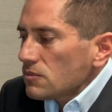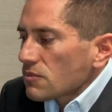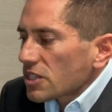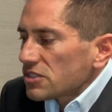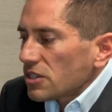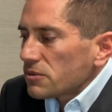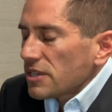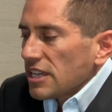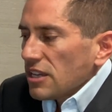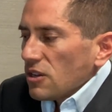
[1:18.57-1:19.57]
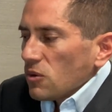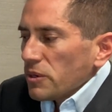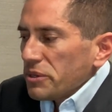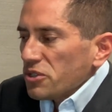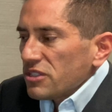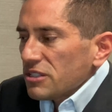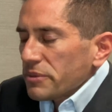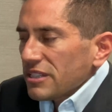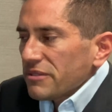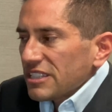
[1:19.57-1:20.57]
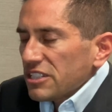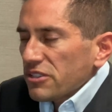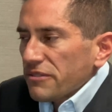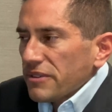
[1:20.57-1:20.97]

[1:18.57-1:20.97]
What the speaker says: So women who are just a little leaner,